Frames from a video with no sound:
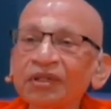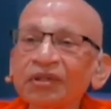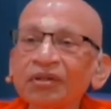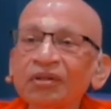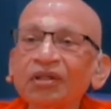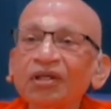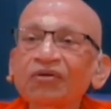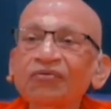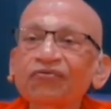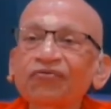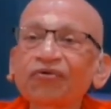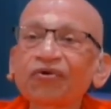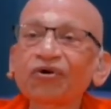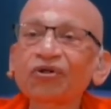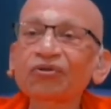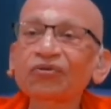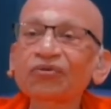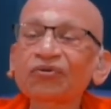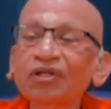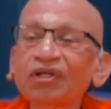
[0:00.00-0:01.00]

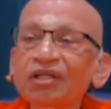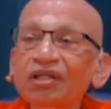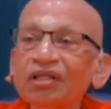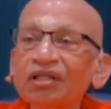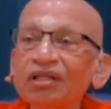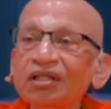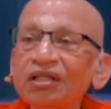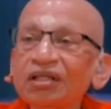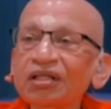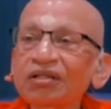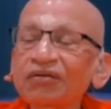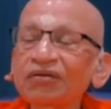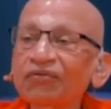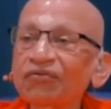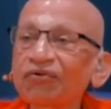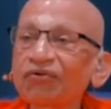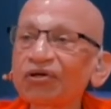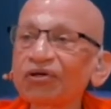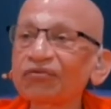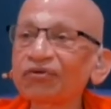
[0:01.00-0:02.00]
Unfortunately,
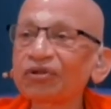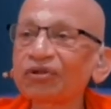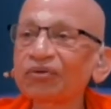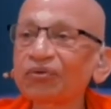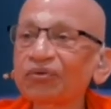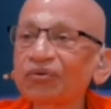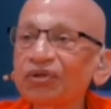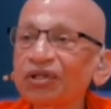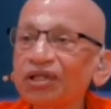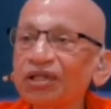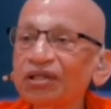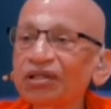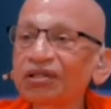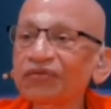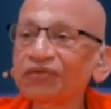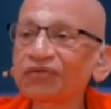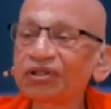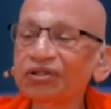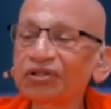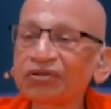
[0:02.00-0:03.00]
what we do is that
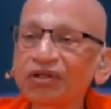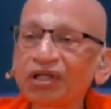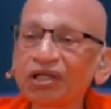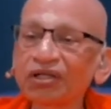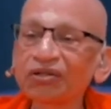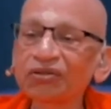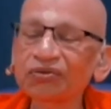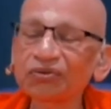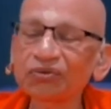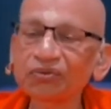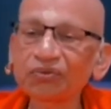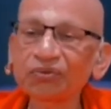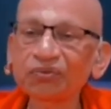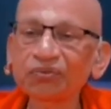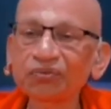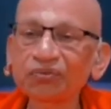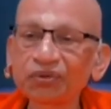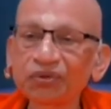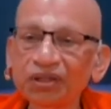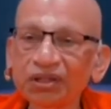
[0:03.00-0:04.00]
we try
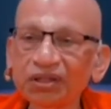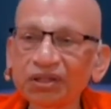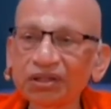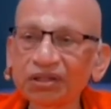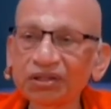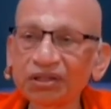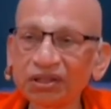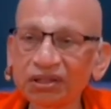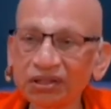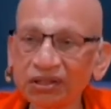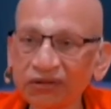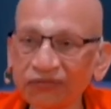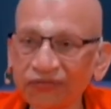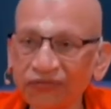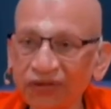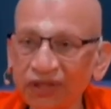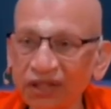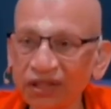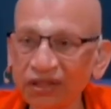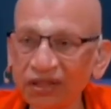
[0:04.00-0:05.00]
to
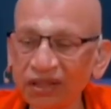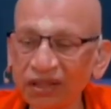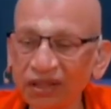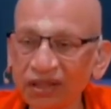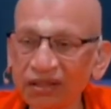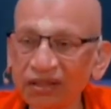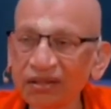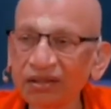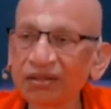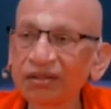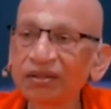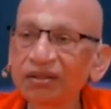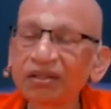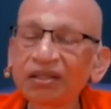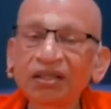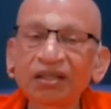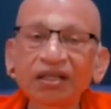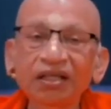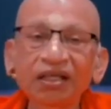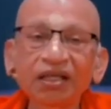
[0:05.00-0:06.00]
justify that,
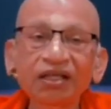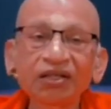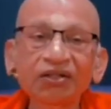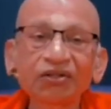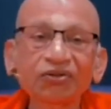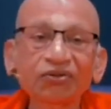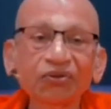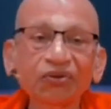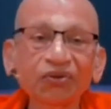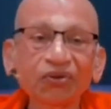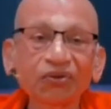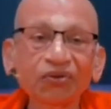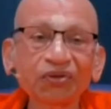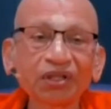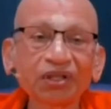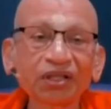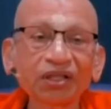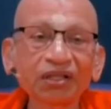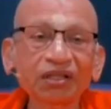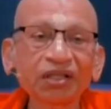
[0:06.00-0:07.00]
and so
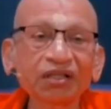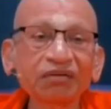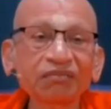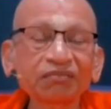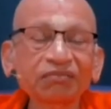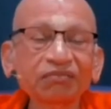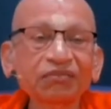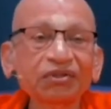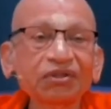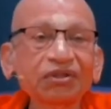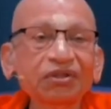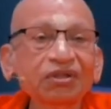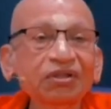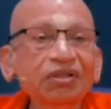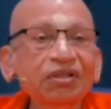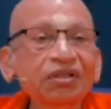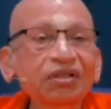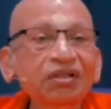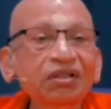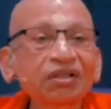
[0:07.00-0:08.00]
that inner,
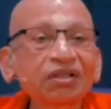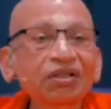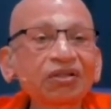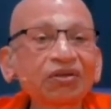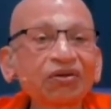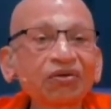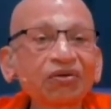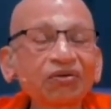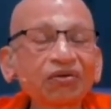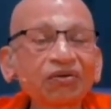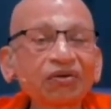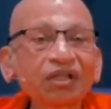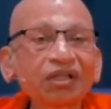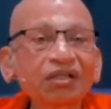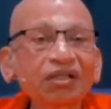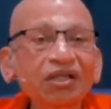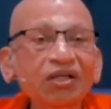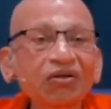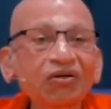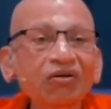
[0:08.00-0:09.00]

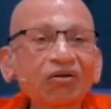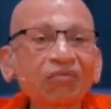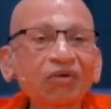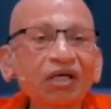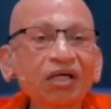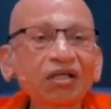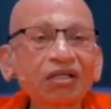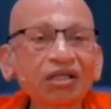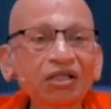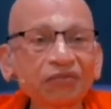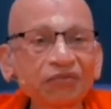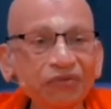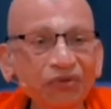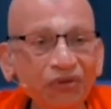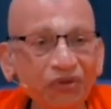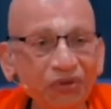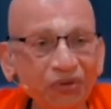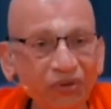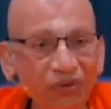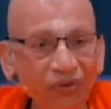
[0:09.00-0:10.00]
narrow-mindedness keeps
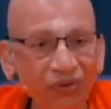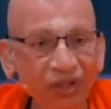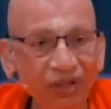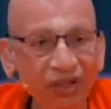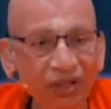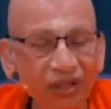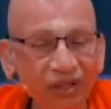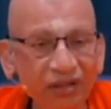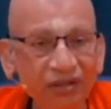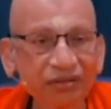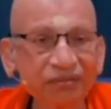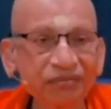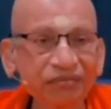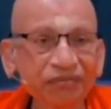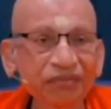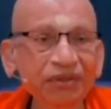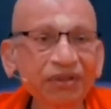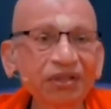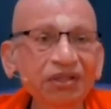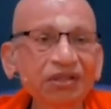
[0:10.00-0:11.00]
on growing.
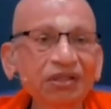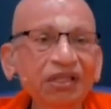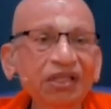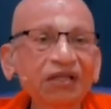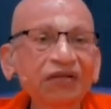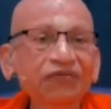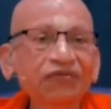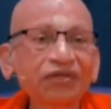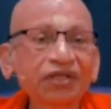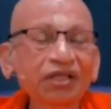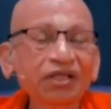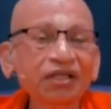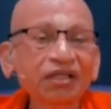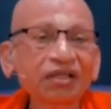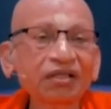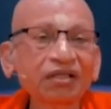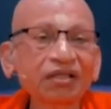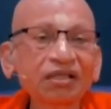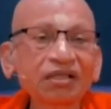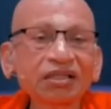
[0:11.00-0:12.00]

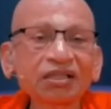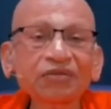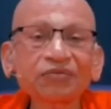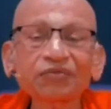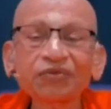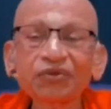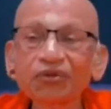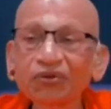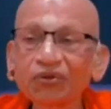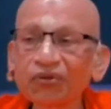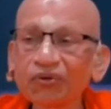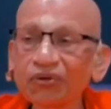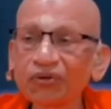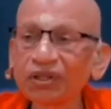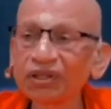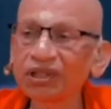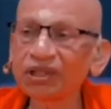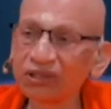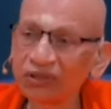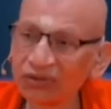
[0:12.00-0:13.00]
Self-centeredness keeps on
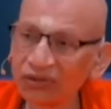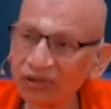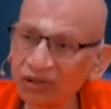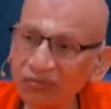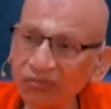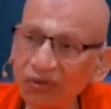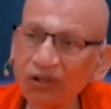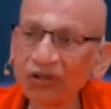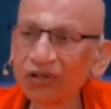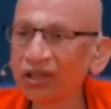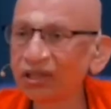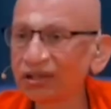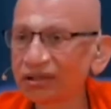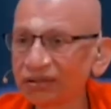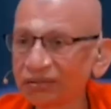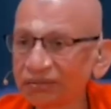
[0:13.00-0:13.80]
growing. That's called the bondage.